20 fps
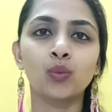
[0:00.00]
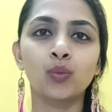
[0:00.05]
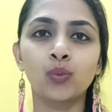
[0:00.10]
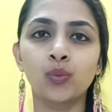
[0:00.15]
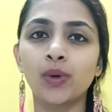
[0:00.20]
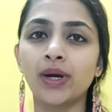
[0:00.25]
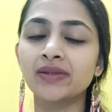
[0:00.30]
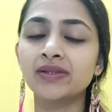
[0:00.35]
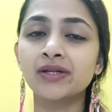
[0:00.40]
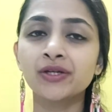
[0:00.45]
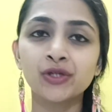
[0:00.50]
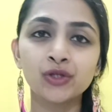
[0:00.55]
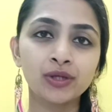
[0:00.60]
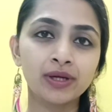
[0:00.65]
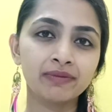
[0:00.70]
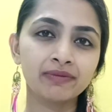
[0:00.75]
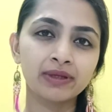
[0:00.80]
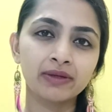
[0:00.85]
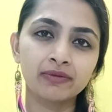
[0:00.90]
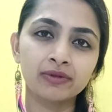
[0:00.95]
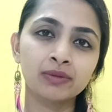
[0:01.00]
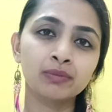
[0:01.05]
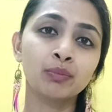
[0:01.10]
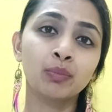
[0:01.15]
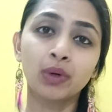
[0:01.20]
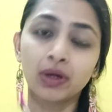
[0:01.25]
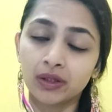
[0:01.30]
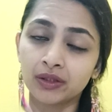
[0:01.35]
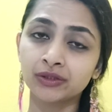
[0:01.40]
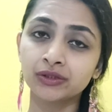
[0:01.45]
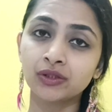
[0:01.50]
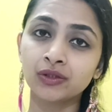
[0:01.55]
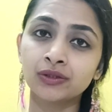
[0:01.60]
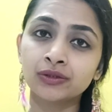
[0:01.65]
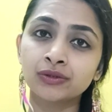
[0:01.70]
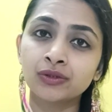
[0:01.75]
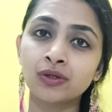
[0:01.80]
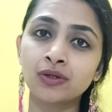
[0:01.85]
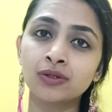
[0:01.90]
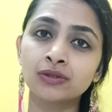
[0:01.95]
Whether you have given birth or
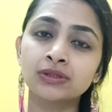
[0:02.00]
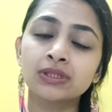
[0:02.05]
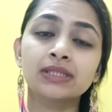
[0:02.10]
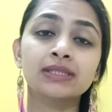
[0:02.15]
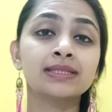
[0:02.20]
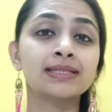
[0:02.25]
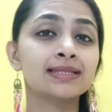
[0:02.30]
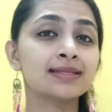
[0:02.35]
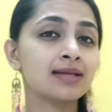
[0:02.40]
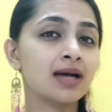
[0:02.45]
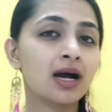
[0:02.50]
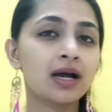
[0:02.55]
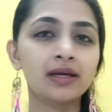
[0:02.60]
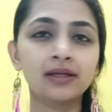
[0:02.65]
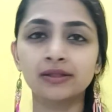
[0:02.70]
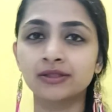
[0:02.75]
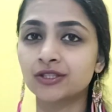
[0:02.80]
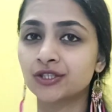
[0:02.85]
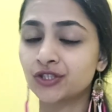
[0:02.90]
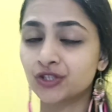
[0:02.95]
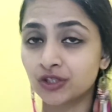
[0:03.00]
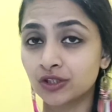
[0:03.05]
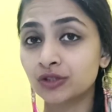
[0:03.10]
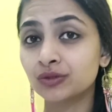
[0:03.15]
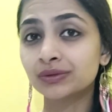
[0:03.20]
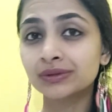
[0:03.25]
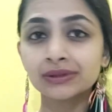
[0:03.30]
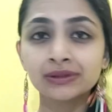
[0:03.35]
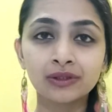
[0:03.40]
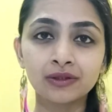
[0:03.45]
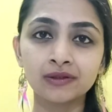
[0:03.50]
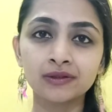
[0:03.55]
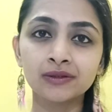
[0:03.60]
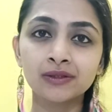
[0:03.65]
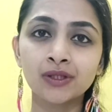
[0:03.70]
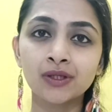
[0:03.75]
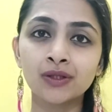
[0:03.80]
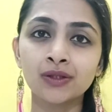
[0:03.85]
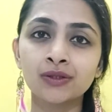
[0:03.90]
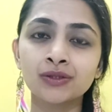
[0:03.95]
not, desired children or
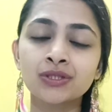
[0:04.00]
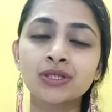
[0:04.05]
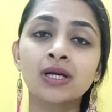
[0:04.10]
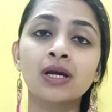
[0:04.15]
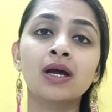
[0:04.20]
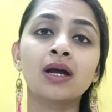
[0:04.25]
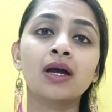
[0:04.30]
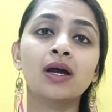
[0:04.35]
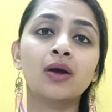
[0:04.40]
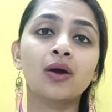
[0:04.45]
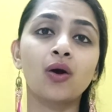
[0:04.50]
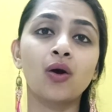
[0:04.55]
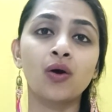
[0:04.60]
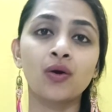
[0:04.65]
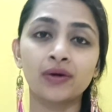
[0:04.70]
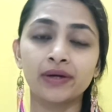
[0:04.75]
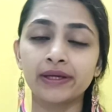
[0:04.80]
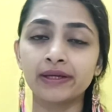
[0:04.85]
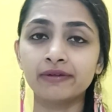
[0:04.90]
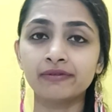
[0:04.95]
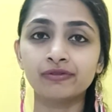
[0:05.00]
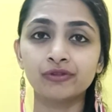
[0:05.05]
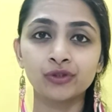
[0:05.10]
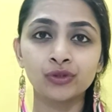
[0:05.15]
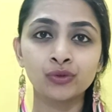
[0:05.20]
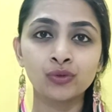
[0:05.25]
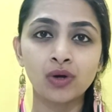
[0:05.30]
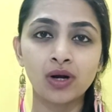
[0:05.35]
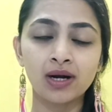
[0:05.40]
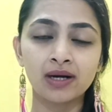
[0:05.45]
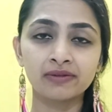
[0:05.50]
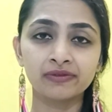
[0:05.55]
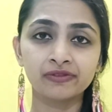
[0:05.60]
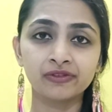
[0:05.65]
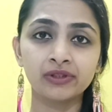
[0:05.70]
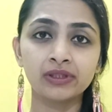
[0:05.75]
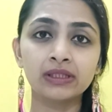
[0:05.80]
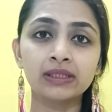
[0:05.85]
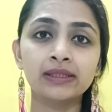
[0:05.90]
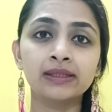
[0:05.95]
not, or if you are
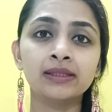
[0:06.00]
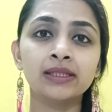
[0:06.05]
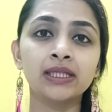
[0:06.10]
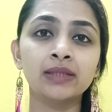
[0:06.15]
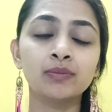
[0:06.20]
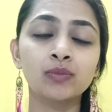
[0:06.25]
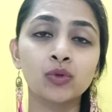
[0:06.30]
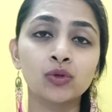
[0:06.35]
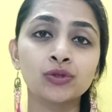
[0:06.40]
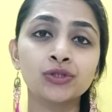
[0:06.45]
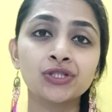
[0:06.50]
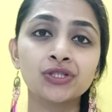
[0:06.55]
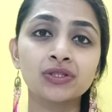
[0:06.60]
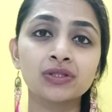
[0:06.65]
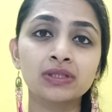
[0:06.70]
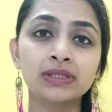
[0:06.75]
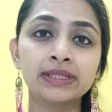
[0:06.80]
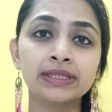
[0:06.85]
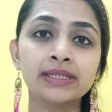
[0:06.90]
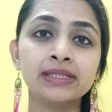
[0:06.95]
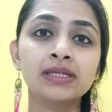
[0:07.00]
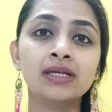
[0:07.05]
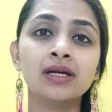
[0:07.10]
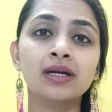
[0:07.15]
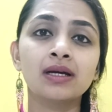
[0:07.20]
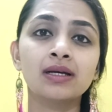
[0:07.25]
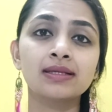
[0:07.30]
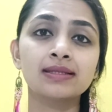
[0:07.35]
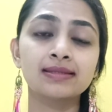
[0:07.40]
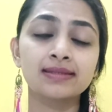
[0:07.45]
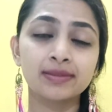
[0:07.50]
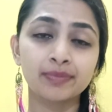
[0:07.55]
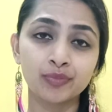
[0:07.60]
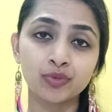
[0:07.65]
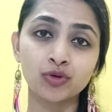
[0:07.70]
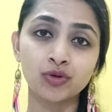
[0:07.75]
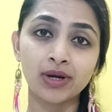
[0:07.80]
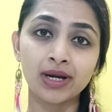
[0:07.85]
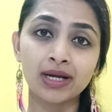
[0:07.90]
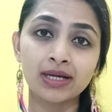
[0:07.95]
feeling emotionally
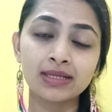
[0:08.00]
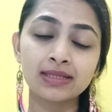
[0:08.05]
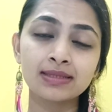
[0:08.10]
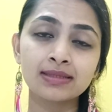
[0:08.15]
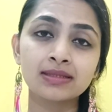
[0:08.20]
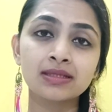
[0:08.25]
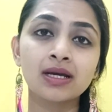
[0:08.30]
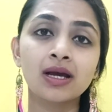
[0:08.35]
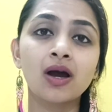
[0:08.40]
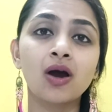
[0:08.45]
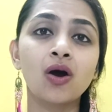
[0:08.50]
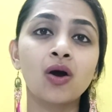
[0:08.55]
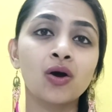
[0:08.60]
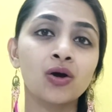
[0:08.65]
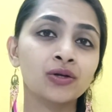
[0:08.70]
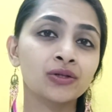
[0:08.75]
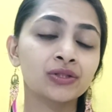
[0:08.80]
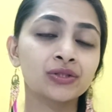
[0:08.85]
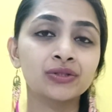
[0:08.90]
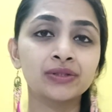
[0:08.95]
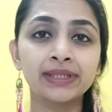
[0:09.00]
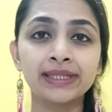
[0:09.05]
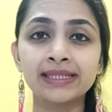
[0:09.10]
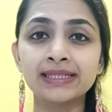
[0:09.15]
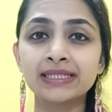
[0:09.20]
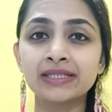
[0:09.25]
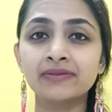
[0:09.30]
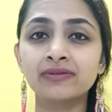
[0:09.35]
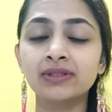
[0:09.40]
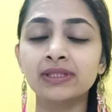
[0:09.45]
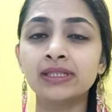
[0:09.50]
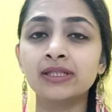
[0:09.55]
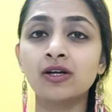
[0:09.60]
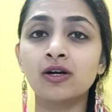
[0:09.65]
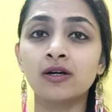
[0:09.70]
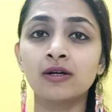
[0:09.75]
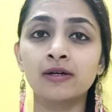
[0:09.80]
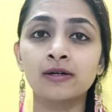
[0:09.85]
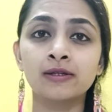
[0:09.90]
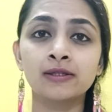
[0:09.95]
suppressed or creatively
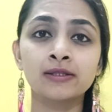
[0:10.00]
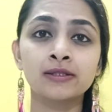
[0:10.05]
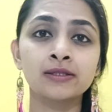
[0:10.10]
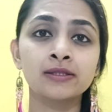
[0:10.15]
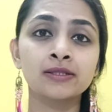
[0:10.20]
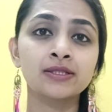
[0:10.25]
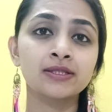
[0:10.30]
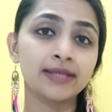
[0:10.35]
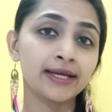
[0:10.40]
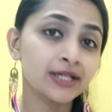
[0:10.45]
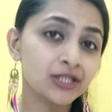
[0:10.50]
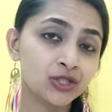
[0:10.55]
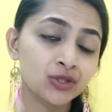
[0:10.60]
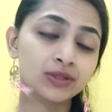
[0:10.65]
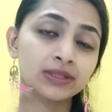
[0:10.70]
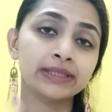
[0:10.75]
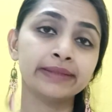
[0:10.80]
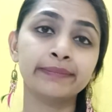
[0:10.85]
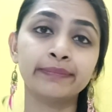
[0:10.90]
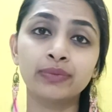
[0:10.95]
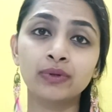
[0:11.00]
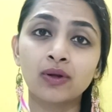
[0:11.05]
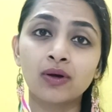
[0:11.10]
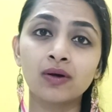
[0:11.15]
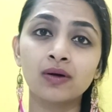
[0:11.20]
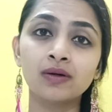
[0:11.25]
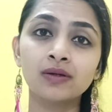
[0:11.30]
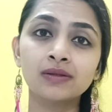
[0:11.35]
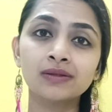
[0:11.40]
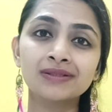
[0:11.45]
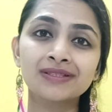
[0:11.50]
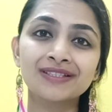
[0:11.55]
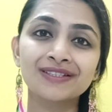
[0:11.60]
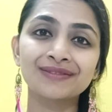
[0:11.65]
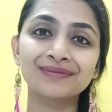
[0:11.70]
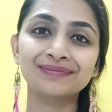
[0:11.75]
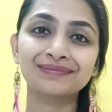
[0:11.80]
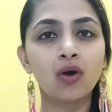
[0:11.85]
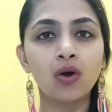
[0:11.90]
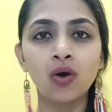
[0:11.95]
and sexually blocked,
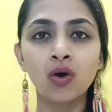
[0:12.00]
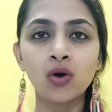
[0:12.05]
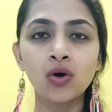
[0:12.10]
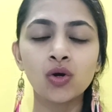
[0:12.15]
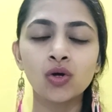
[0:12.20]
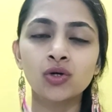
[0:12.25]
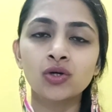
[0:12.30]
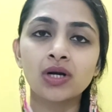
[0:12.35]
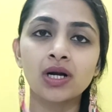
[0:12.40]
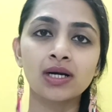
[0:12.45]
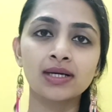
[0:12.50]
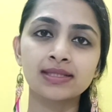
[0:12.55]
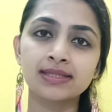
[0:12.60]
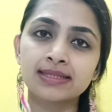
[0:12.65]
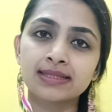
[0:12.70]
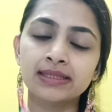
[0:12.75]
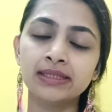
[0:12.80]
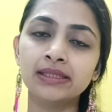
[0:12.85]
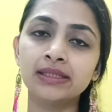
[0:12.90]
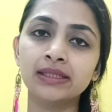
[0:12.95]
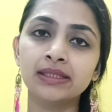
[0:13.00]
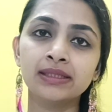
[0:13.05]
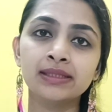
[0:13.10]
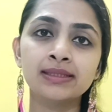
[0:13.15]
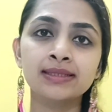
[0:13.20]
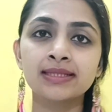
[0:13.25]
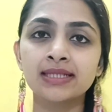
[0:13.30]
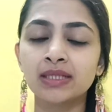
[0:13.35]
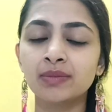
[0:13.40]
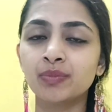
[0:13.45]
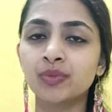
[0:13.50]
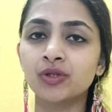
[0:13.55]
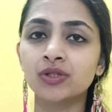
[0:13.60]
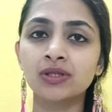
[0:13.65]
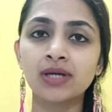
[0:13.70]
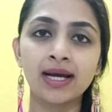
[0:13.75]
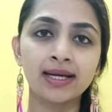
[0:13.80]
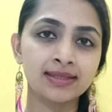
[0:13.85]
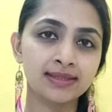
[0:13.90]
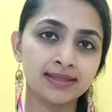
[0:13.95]
or are seeking deeper
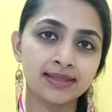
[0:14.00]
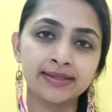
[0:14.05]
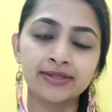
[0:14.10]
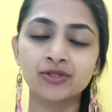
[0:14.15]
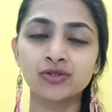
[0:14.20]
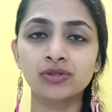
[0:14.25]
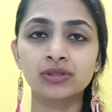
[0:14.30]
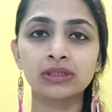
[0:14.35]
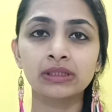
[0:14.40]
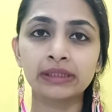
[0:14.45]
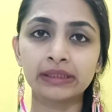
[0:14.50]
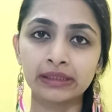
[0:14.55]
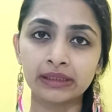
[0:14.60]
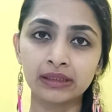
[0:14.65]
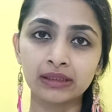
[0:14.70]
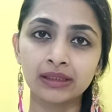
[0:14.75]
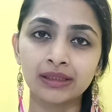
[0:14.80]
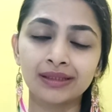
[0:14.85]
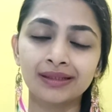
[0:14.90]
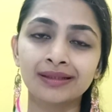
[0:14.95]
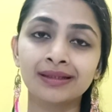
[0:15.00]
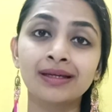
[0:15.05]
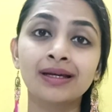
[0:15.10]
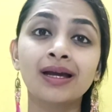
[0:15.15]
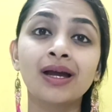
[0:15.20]
ancestral healing,